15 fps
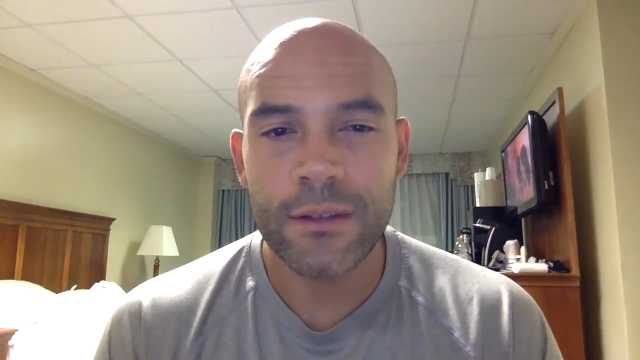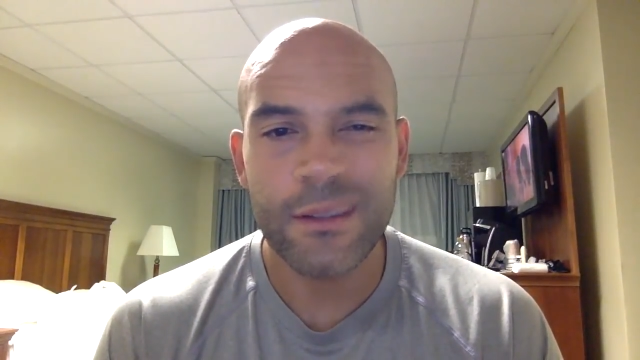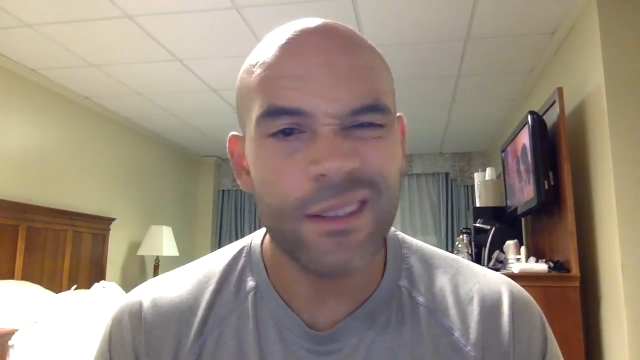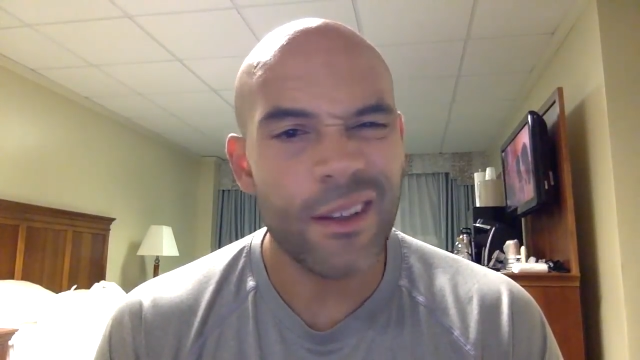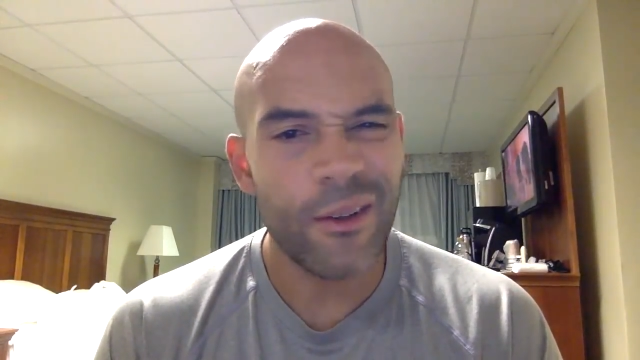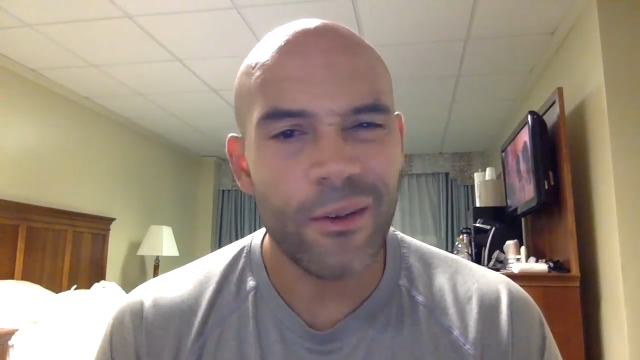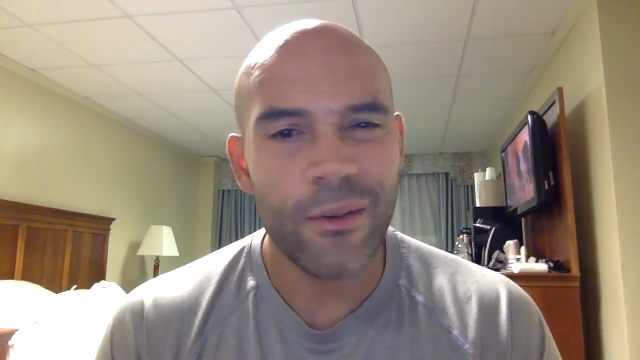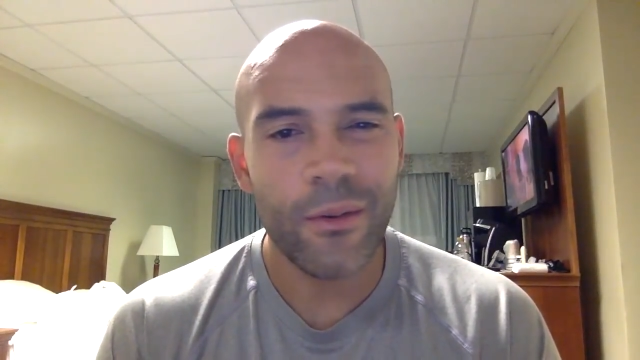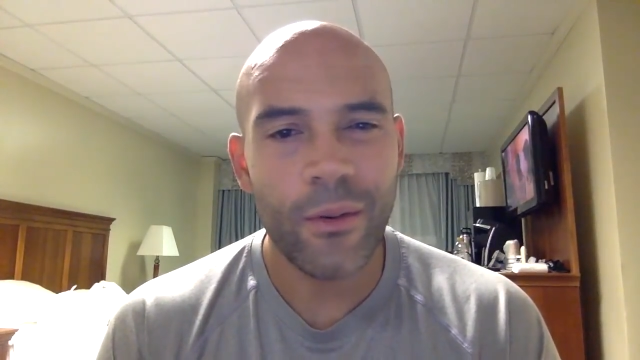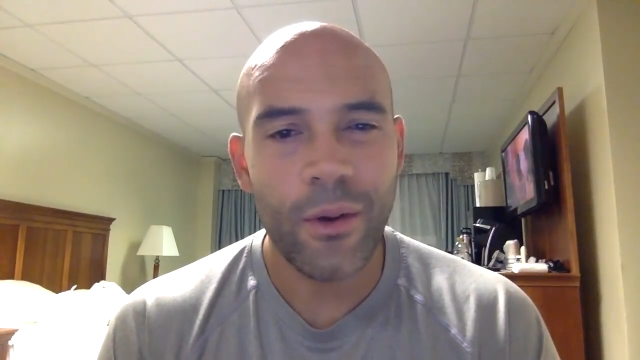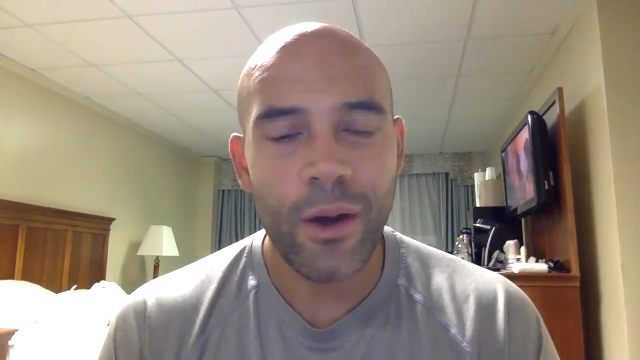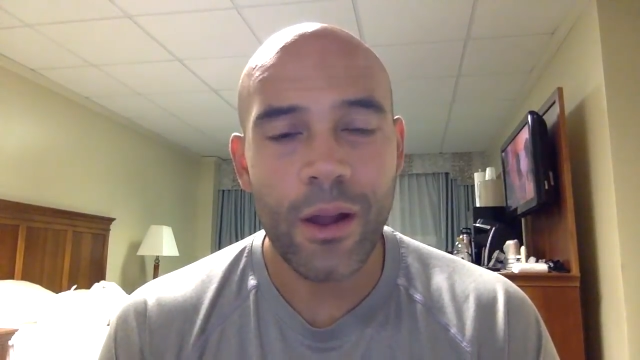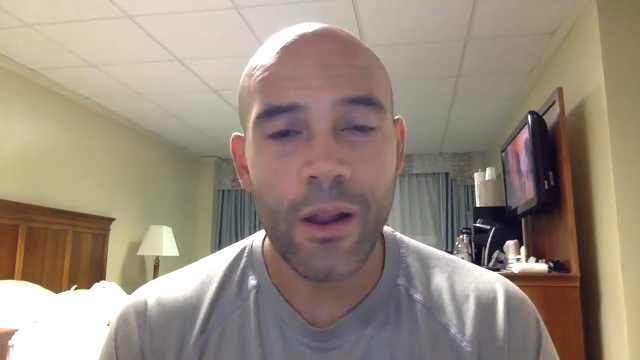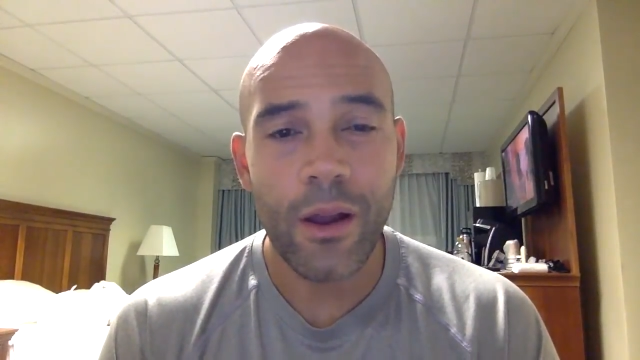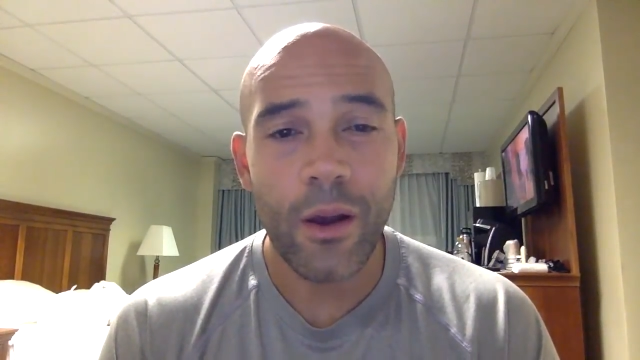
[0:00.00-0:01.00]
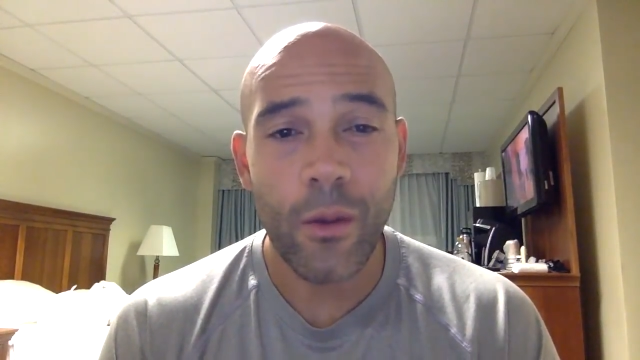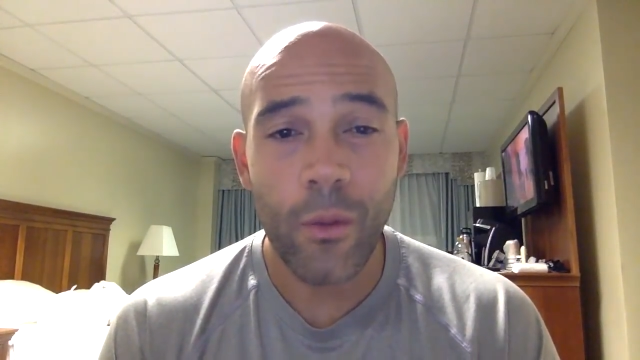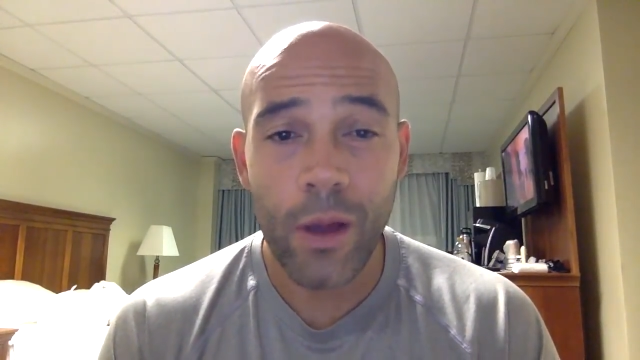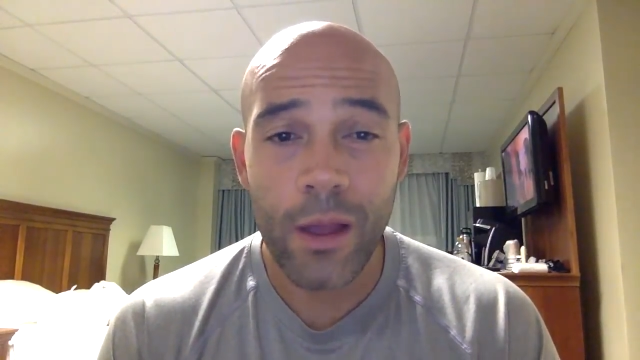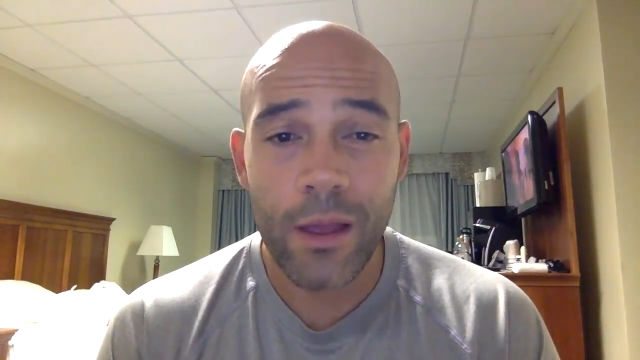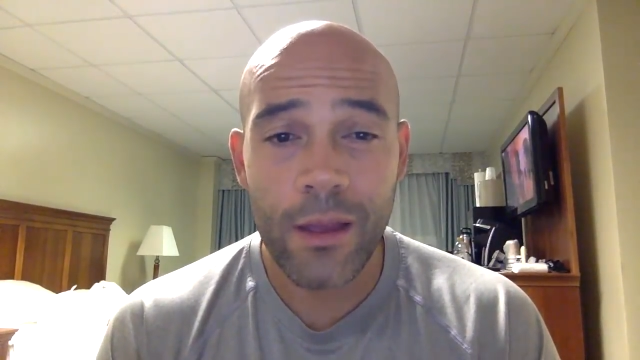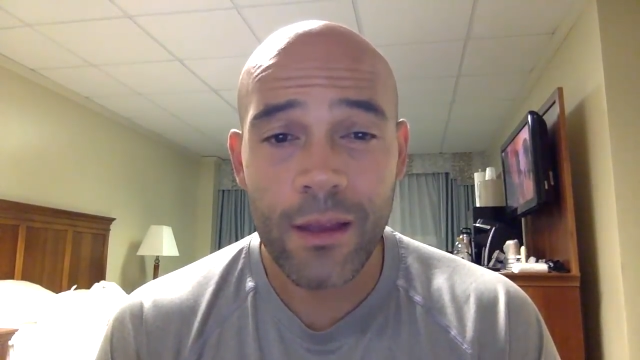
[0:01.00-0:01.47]
And he's like,
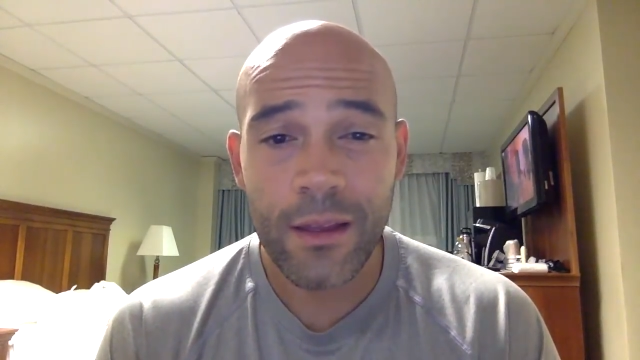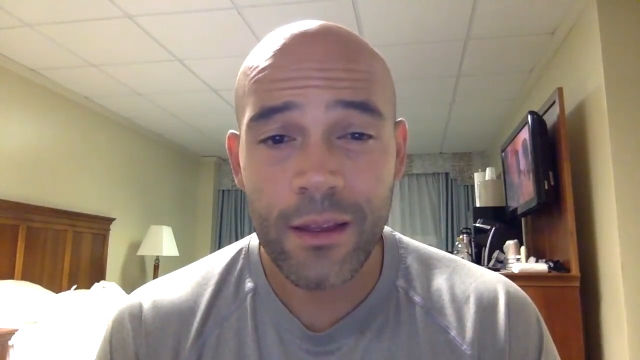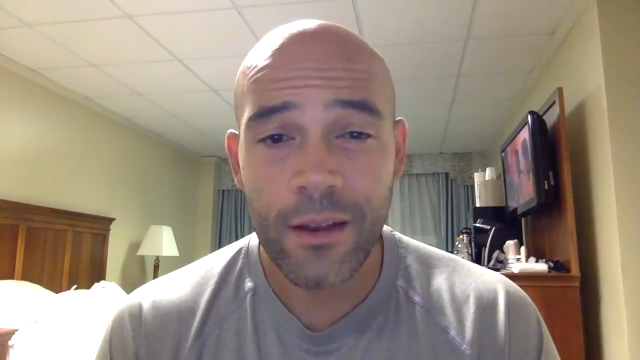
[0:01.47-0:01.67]
what?